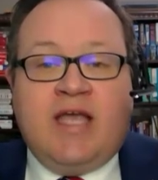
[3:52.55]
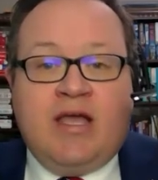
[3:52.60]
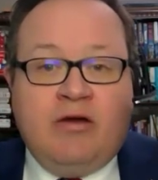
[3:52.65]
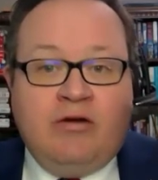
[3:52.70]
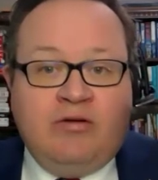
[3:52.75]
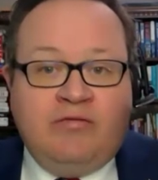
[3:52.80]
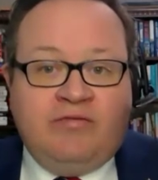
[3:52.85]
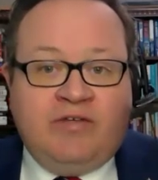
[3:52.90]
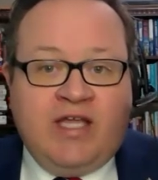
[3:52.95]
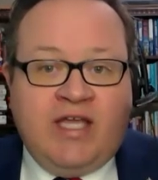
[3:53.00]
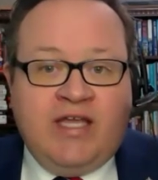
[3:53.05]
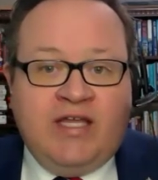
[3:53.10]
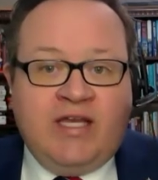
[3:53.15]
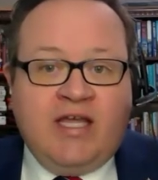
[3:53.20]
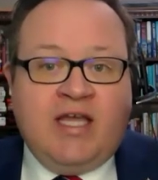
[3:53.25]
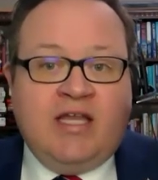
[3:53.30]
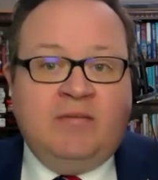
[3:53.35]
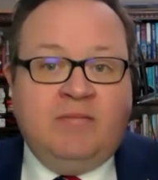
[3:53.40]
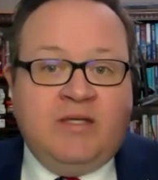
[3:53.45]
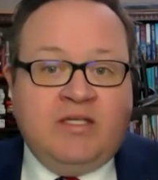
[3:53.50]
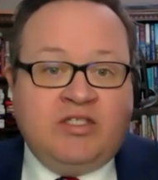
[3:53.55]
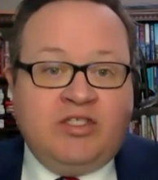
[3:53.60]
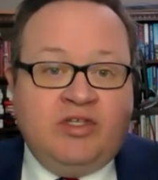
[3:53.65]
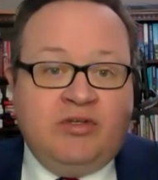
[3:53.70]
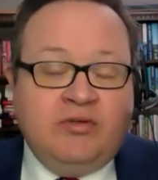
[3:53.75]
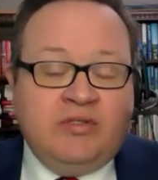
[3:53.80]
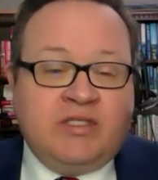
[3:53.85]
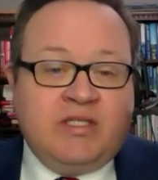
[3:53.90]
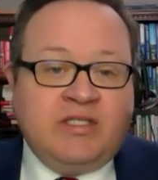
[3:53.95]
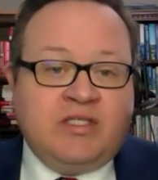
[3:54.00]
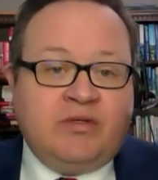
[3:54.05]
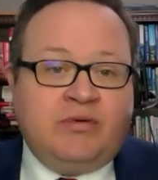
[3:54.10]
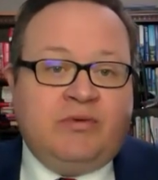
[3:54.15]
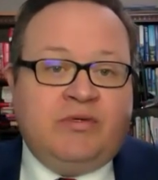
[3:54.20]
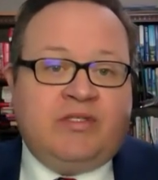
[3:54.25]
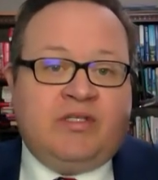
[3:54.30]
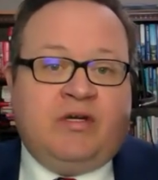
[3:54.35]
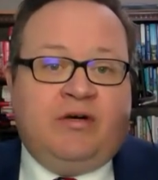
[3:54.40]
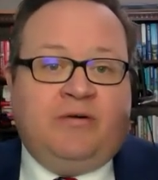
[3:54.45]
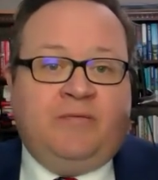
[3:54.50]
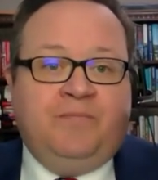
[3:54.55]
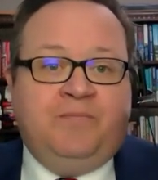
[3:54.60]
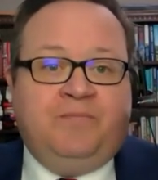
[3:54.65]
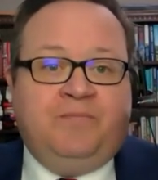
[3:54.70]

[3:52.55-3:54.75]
out of date and misused as a result.